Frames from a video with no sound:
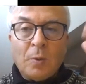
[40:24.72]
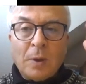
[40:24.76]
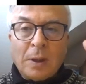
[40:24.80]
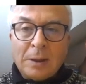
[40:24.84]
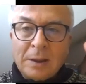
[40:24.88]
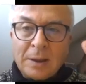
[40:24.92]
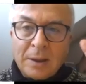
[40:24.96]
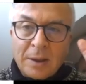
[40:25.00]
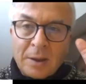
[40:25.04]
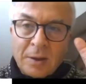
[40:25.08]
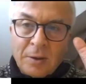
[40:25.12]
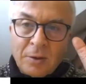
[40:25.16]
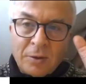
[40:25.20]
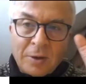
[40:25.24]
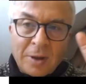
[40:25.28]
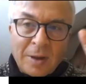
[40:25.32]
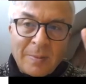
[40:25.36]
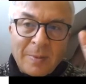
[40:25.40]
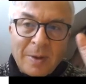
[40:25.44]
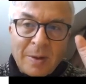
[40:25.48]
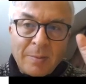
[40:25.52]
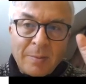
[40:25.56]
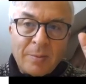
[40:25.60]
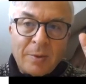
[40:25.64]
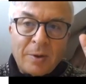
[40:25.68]
Well, you
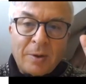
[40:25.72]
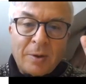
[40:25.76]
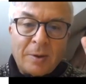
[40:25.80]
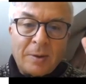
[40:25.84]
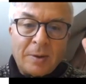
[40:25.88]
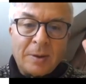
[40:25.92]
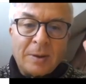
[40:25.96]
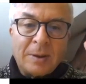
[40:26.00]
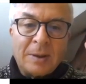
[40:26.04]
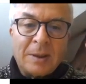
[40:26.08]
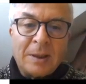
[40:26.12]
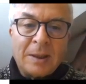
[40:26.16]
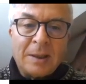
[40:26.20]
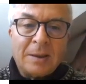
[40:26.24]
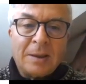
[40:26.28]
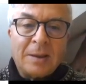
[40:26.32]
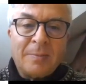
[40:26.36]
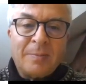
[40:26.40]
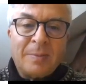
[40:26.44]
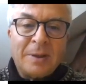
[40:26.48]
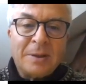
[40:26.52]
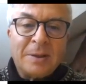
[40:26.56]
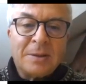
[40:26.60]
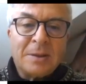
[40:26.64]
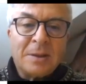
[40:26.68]
remember that
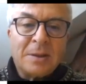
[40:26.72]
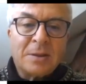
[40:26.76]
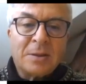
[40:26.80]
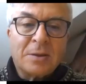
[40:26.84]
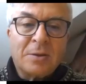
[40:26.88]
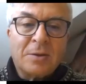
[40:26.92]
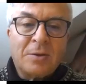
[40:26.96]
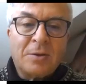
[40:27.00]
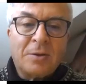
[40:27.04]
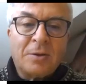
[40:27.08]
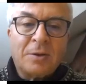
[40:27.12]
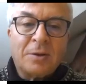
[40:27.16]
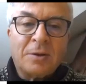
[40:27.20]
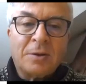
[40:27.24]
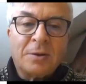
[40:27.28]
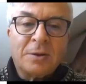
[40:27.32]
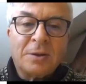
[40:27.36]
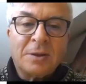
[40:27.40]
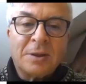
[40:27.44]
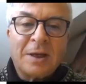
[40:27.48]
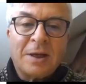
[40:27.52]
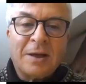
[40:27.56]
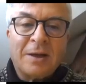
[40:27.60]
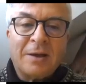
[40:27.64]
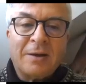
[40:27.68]
the PISA
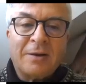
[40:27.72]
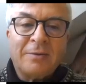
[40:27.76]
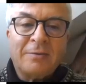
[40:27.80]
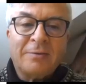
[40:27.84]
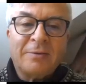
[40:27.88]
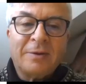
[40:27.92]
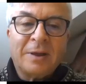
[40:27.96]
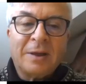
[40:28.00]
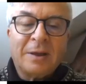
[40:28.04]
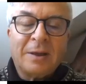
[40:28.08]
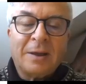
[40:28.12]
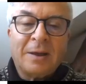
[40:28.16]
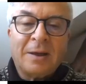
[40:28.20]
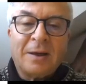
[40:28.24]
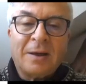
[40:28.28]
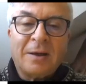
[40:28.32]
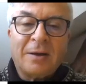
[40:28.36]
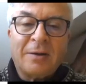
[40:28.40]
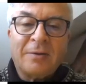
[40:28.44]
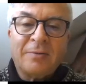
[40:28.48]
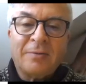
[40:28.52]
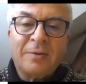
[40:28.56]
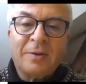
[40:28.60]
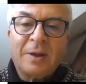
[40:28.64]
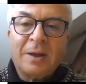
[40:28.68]
scores have
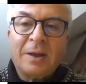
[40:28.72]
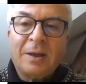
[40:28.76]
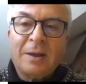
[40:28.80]
a,